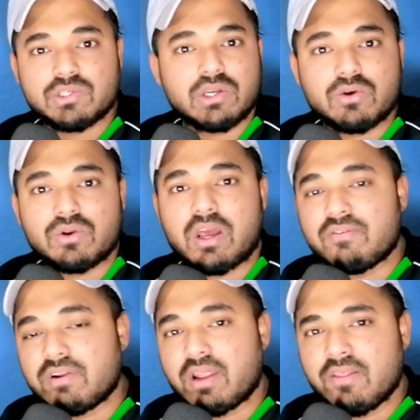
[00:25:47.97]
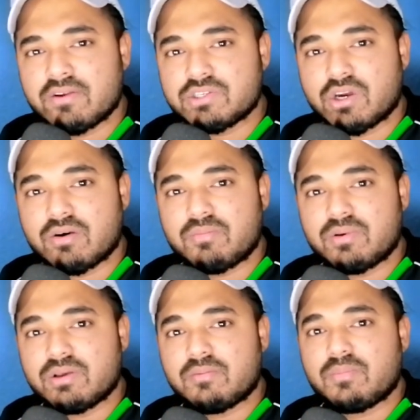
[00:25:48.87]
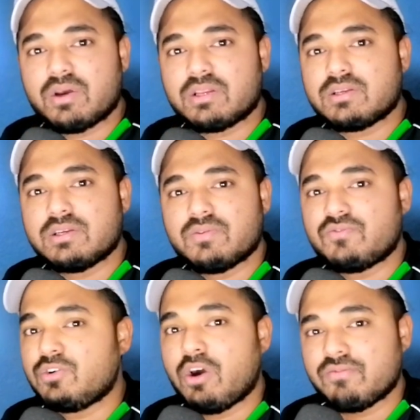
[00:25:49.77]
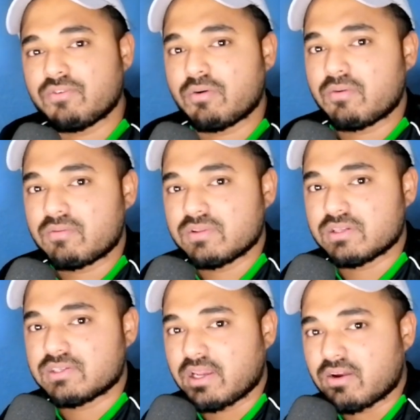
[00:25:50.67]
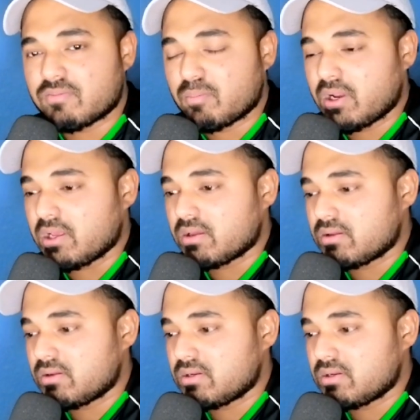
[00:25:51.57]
She could have another job, but not for the sake of money.